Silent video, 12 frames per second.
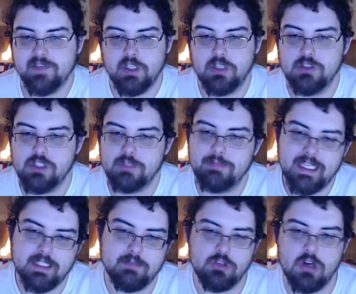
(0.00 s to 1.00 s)
Do you just make
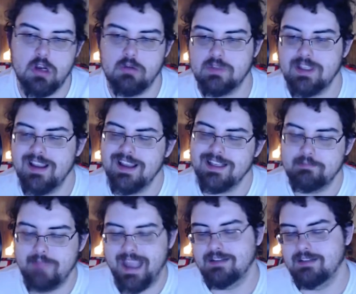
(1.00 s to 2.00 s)
some drones,
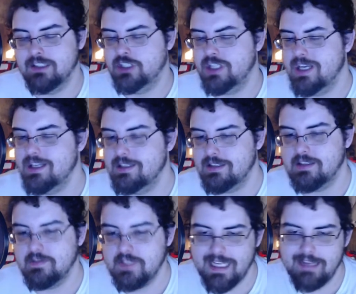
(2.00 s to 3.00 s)
make just enough to
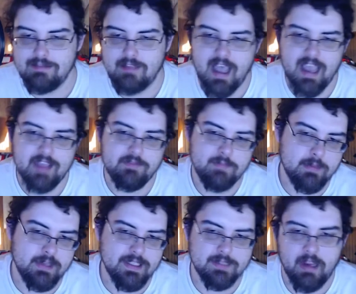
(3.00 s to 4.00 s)
stay alive, maybe a
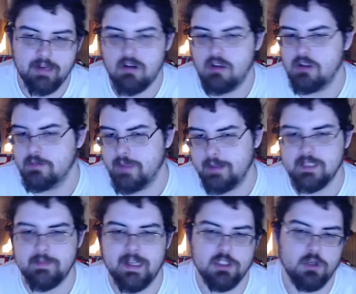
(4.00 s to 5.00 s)
spine crawler, maybe some
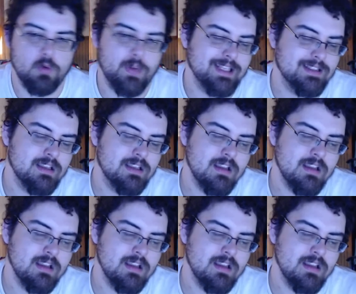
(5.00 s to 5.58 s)
extra queens?